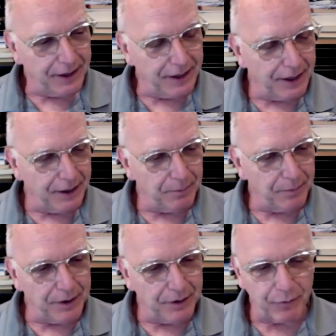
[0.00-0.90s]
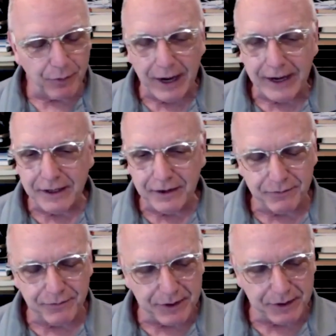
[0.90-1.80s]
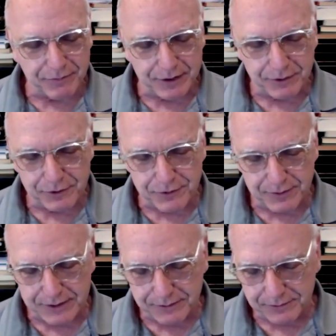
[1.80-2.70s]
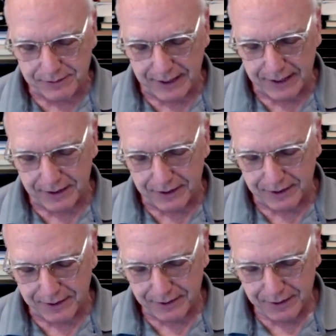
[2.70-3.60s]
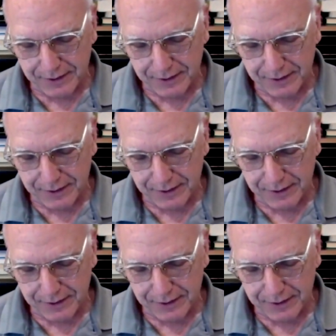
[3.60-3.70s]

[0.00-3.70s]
A variety of industries and a